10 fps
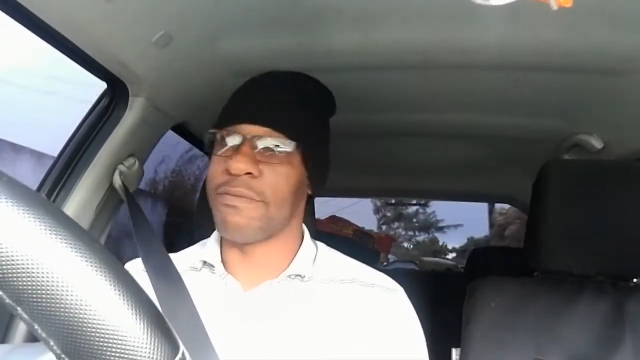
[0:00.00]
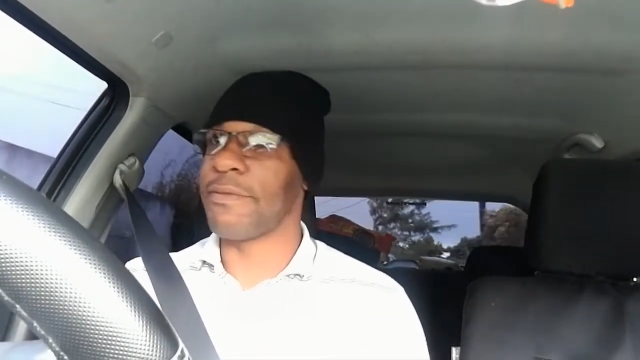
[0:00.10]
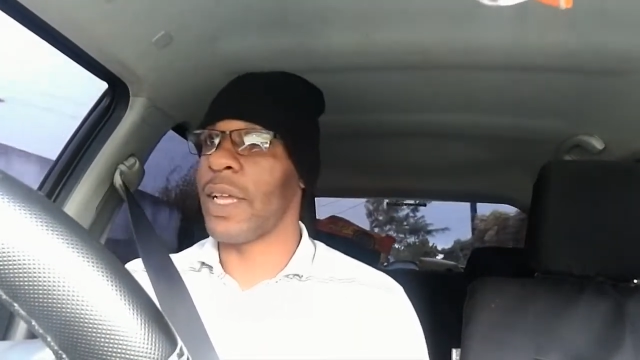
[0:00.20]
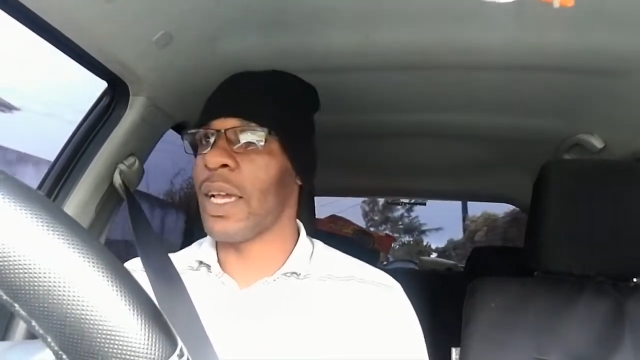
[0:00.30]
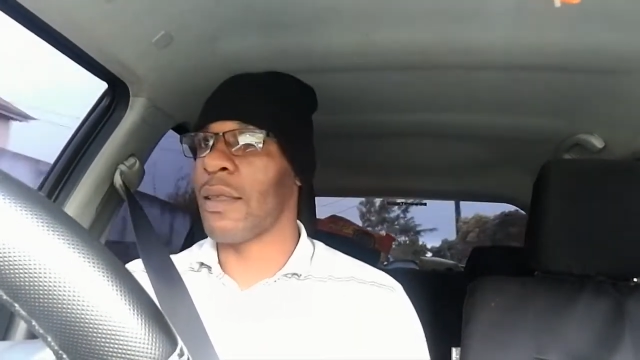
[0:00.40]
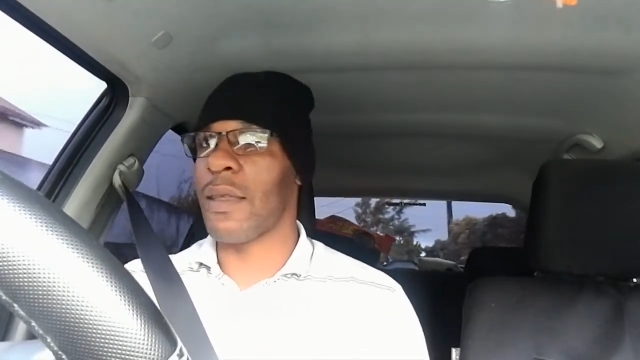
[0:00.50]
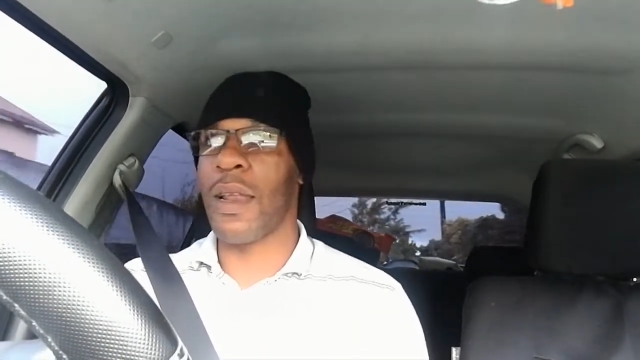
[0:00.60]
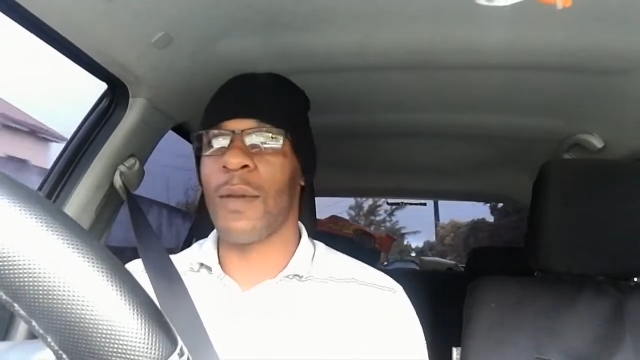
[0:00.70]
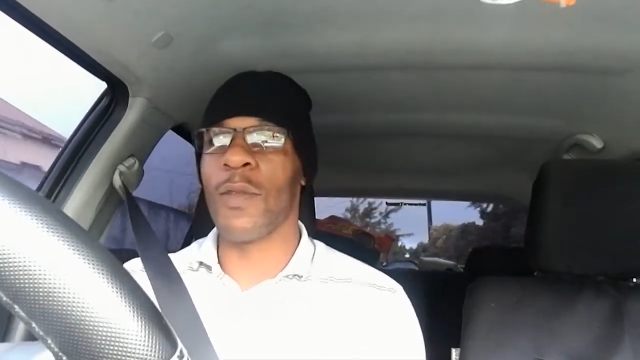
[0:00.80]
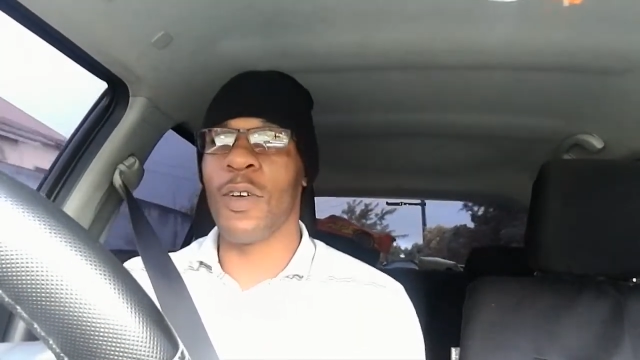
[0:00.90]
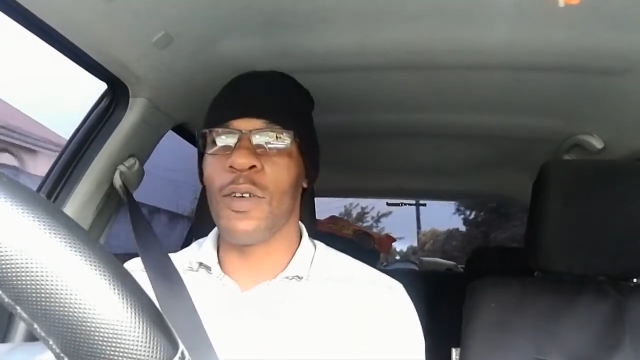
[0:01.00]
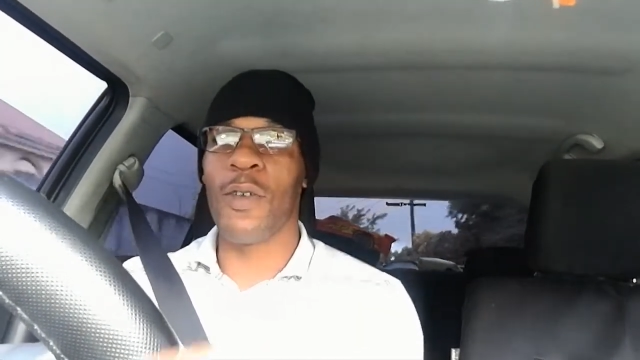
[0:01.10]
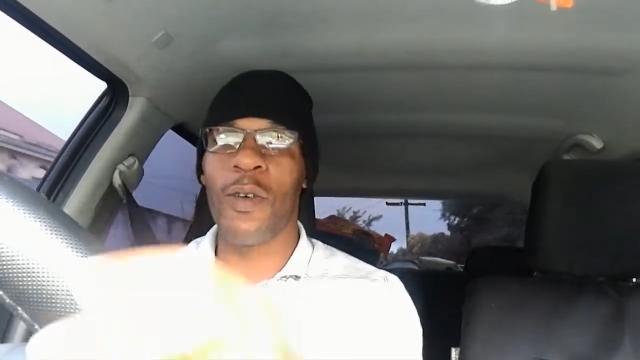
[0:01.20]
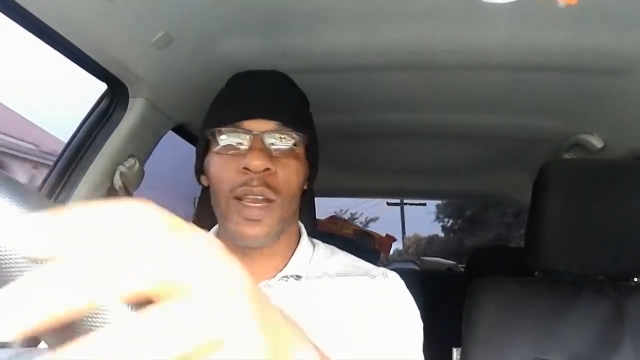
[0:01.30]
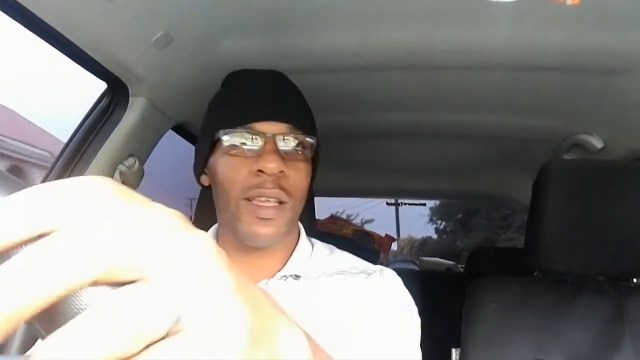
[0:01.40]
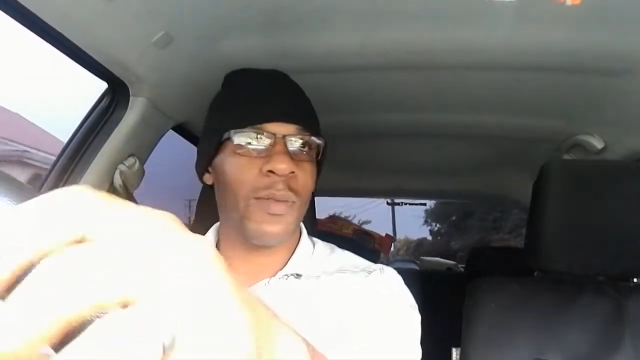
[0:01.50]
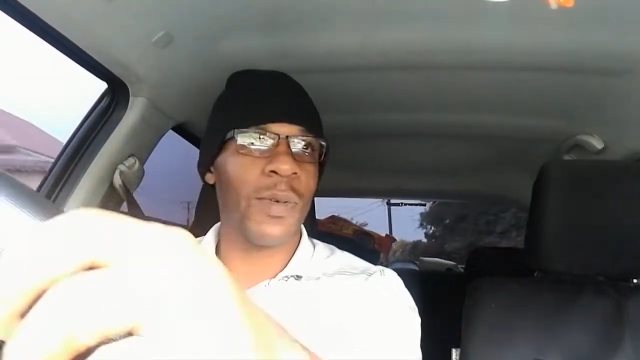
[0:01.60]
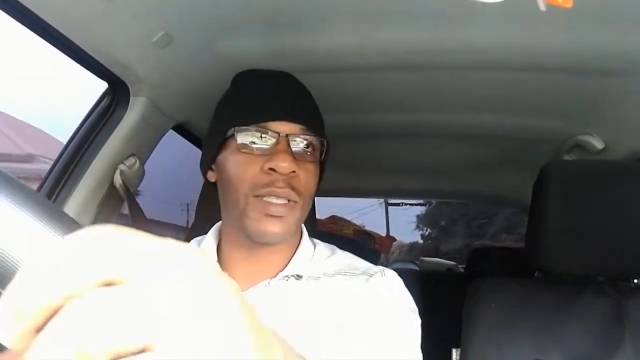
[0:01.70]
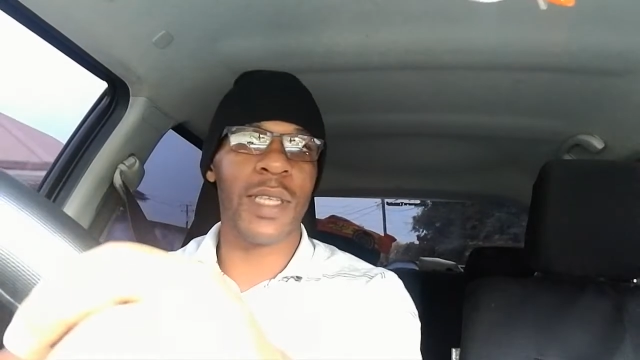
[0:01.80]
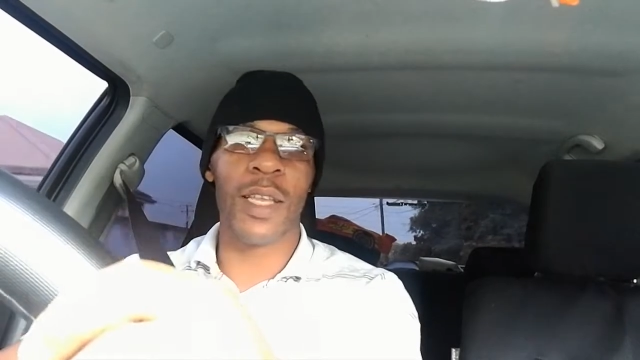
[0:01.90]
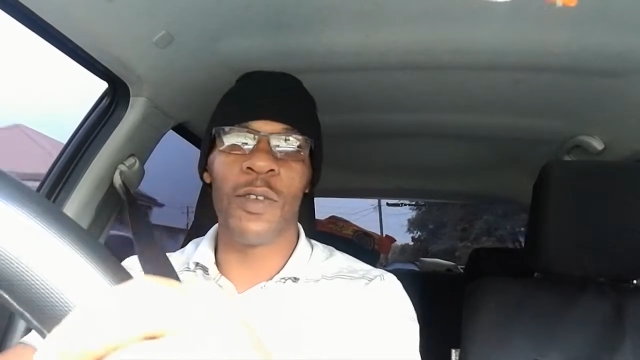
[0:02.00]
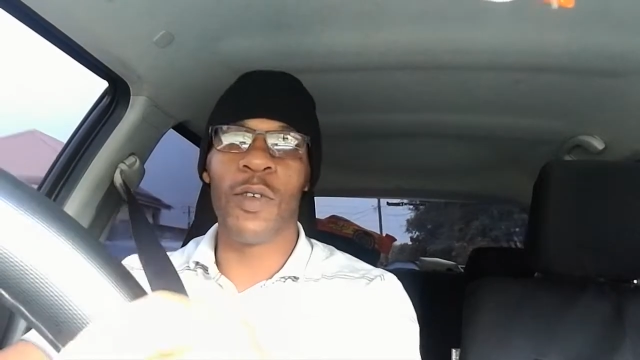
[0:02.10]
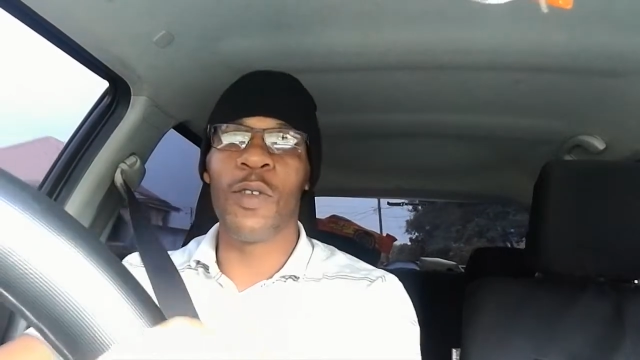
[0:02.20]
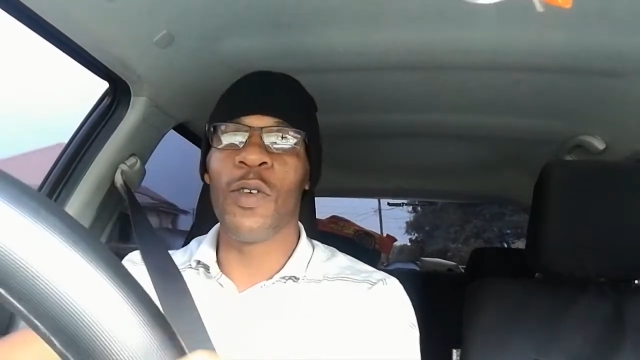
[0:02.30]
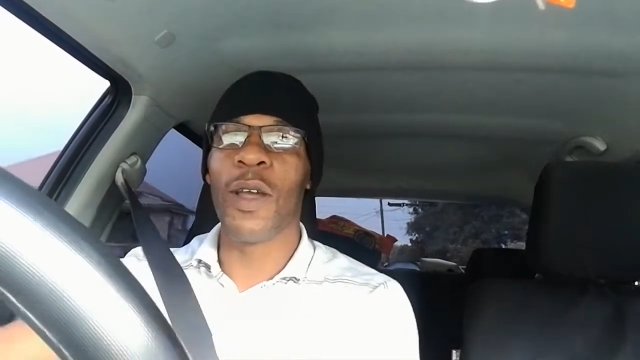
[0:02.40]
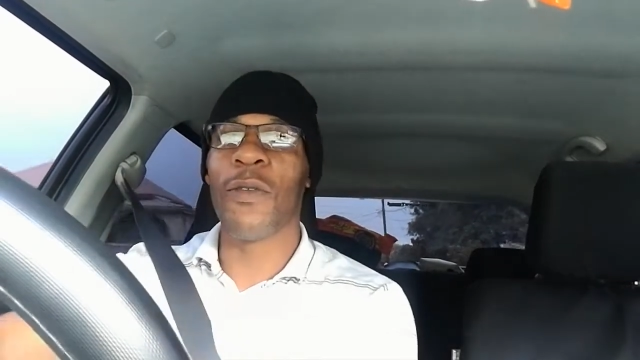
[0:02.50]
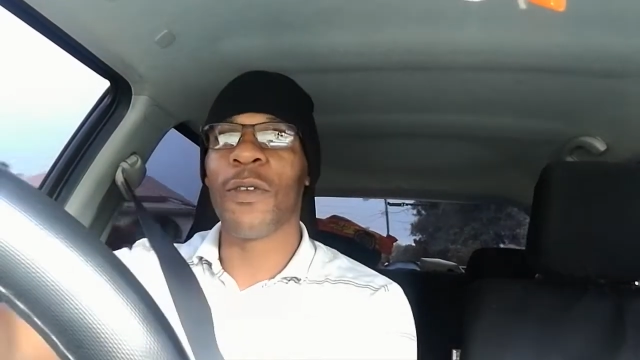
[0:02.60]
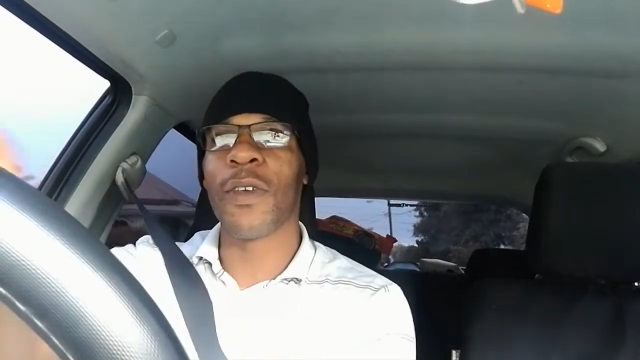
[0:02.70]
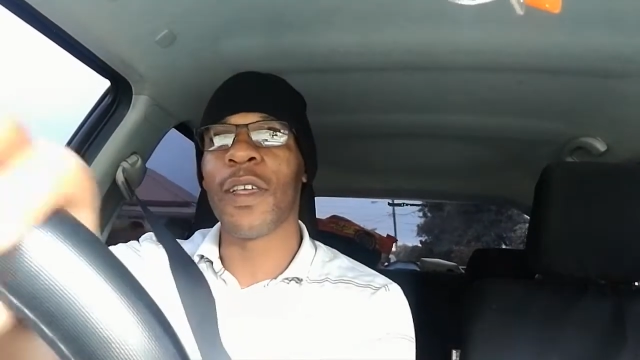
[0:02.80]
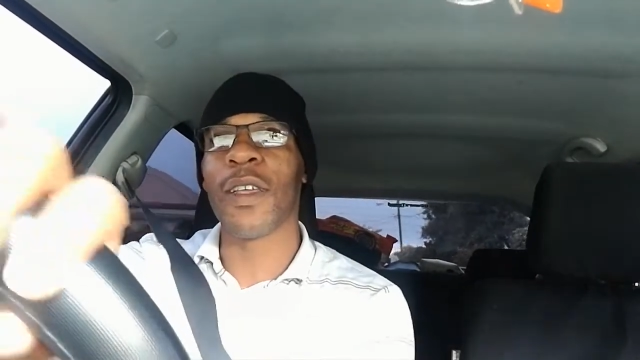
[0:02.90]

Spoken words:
Like I said, I'm no expert. I don't know everything.